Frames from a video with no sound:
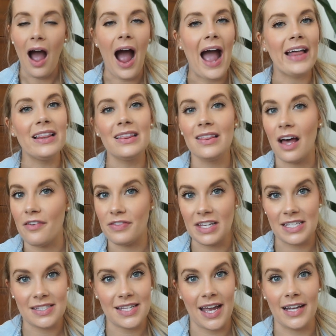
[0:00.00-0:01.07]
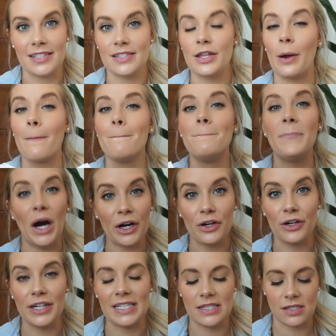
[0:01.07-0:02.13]
I love these tanks. They're
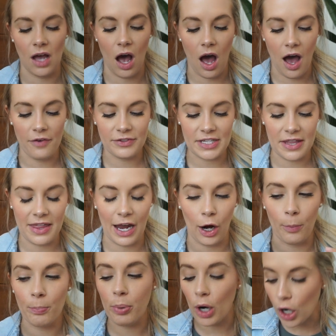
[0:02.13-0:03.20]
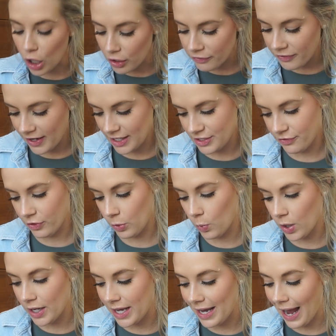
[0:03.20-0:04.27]
buttery soft. They are perfect for
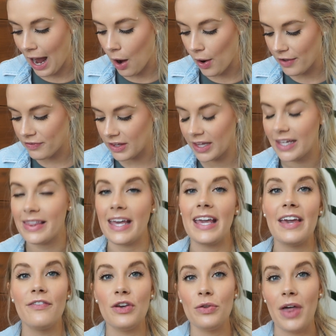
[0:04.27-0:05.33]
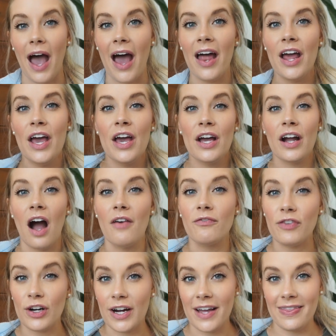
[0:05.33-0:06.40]
working out. I feel like they give you that
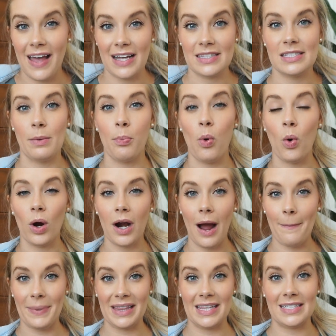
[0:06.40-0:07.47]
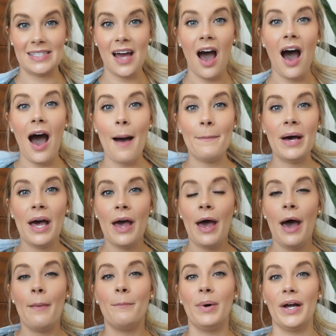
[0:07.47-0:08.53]
comfort and that support up at the top,
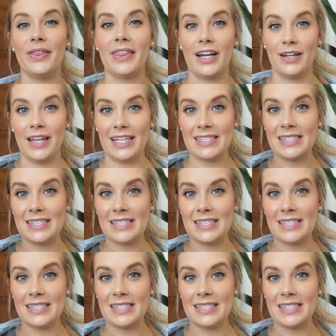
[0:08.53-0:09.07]
but they're like